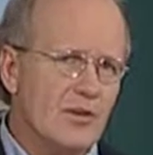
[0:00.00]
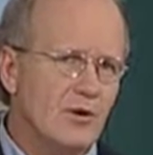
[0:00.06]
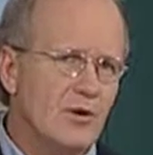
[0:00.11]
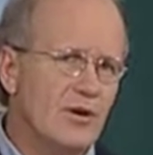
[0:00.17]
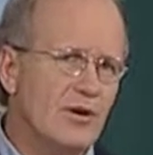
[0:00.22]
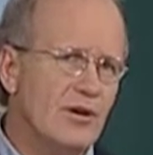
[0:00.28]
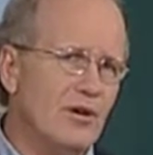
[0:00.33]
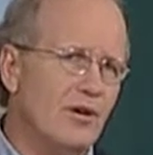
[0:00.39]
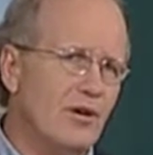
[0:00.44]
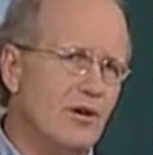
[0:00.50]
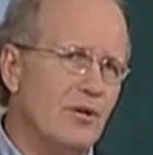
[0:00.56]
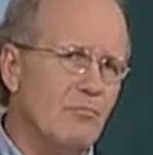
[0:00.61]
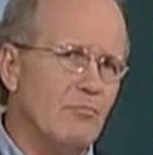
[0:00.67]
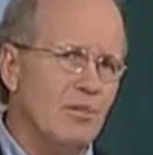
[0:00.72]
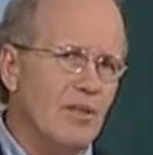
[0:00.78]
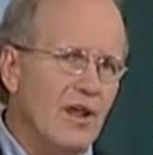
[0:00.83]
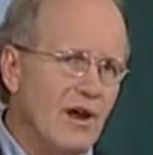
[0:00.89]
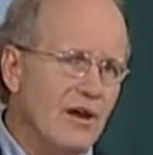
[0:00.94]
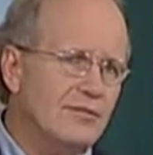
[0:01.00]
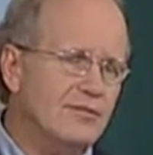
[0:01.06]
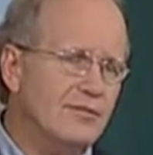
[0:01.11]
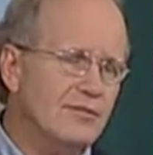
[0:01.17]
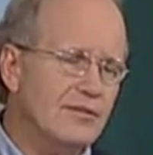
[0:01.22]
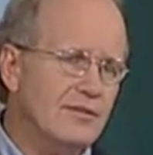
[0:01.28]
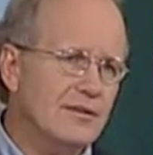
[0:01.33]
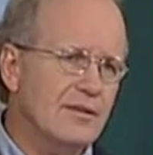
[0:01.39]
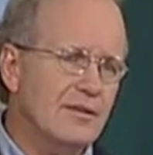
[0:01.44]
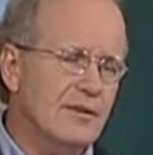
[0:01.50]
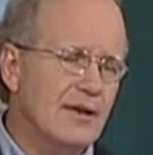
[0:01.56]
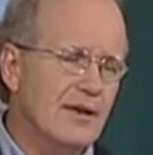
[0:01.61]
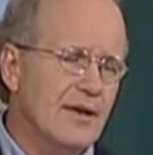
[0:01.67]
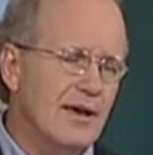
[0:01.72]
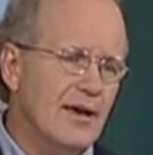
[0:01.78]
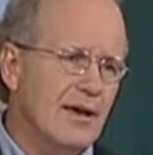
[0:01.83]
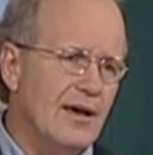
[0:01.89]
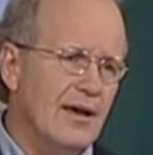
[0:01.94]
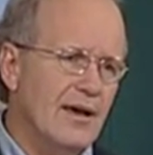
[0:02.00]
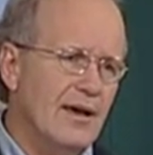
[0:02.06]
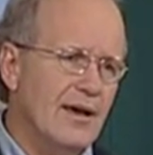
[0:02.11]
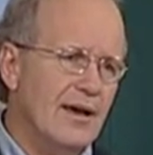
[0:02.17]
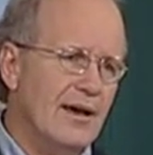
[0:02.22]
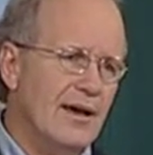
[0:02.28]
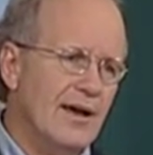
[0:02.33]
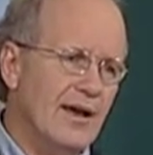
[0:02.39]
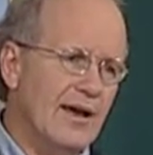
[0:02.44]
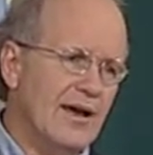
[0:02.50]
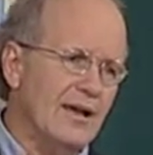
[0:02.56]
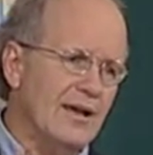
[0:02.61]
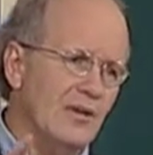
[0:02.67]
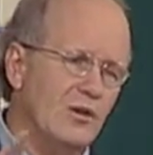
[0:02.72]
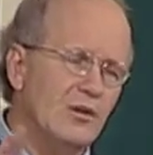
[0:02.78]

on a bluff and